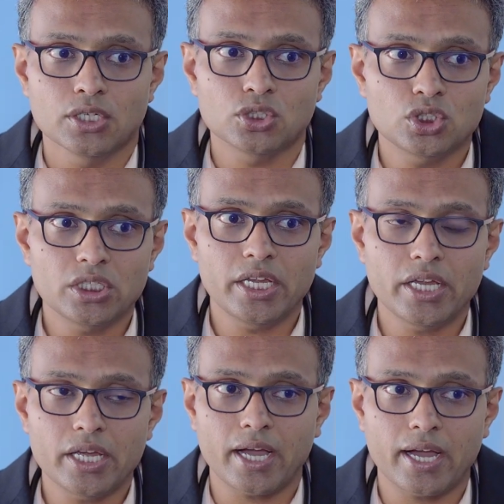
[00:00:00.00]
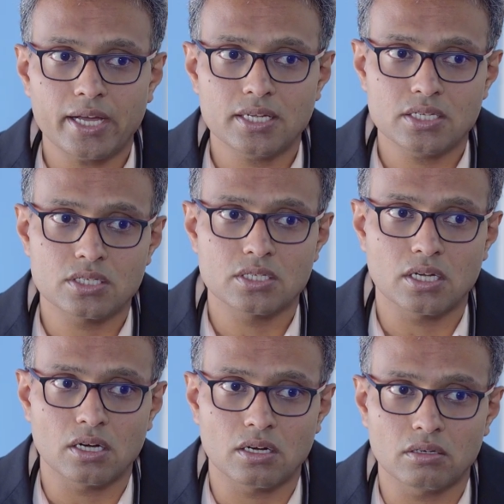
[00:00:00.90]
She has
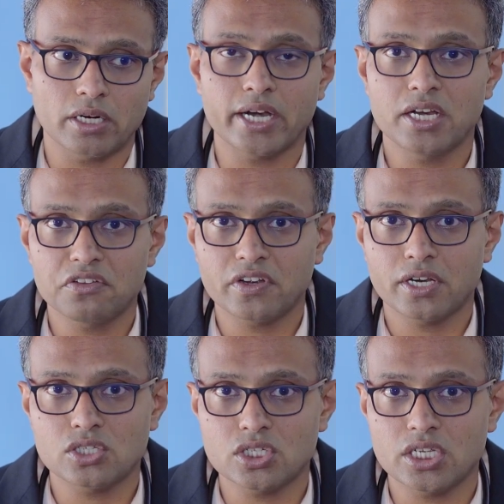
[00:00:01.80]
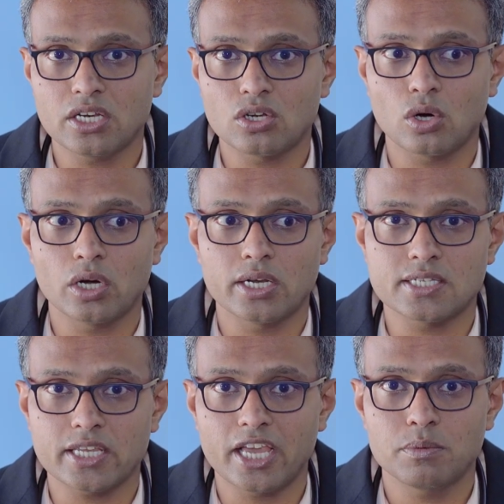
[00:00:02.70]
identified a gene called
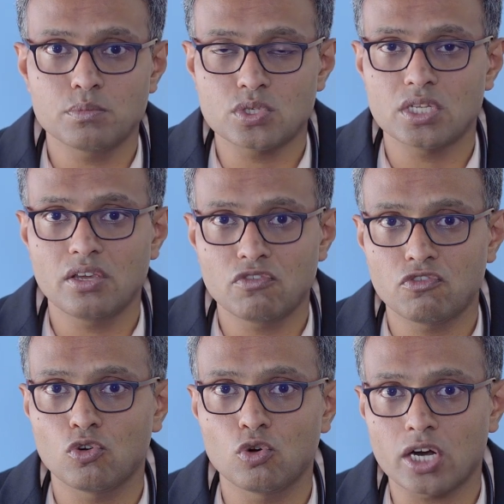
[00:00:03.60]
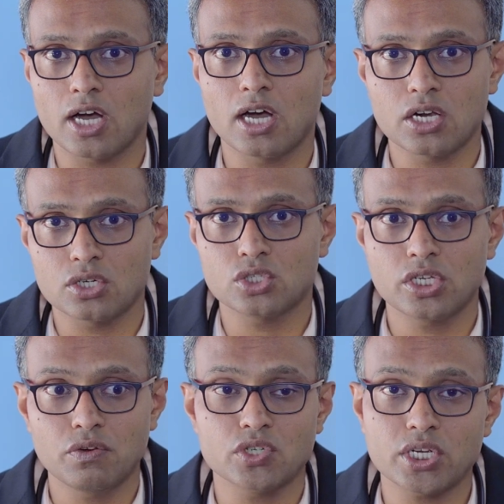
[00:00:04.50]
as MC4R
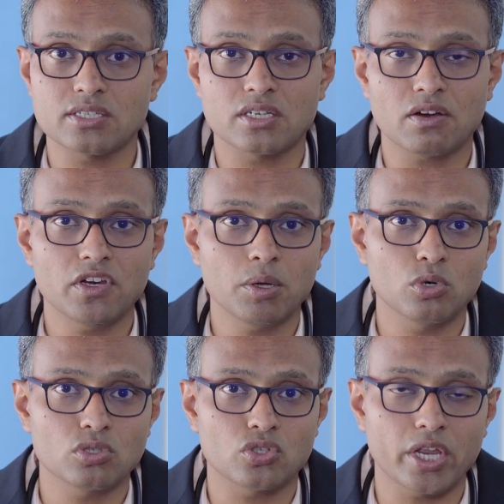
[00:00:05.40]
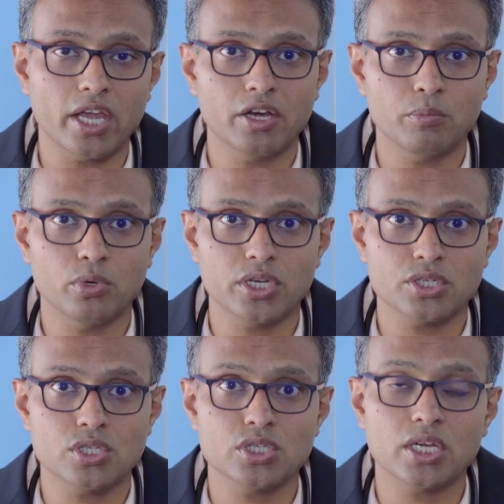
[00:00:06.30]
gene, which has roughly about 300
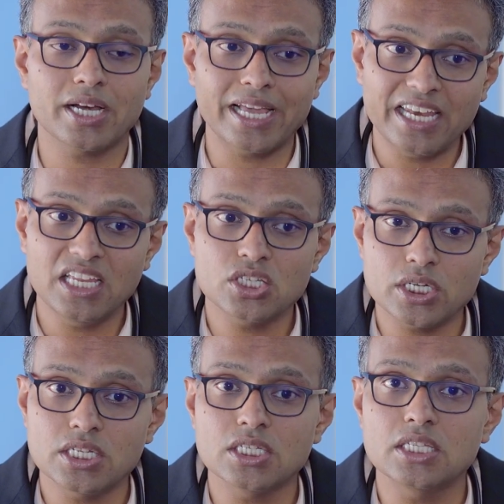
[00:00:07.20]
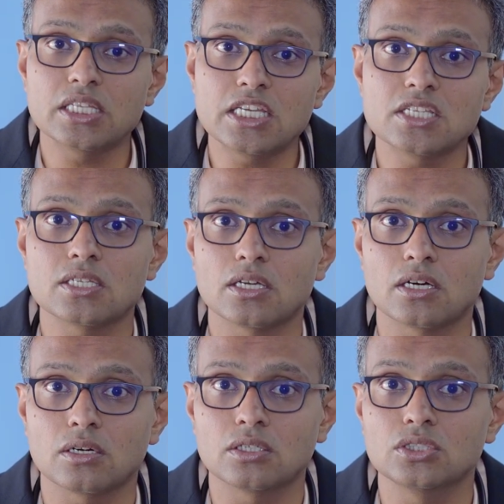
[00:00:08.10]
mutations, and any change in these
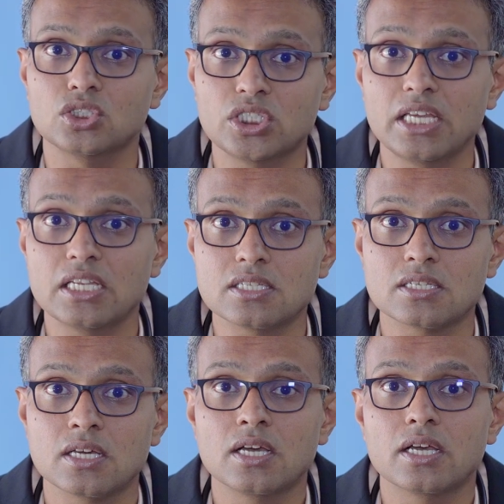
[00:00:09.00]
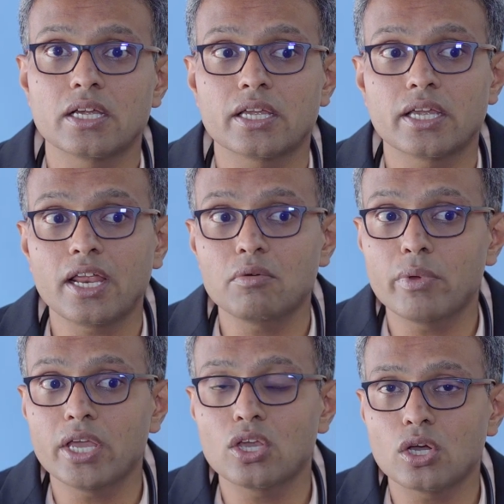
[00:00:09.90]
genes can
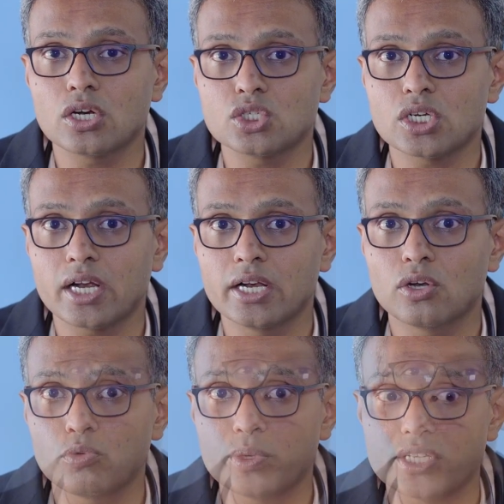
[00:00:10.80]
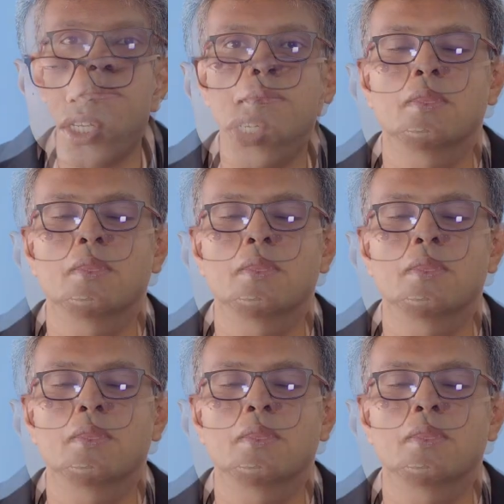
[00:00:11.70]
make your child obese.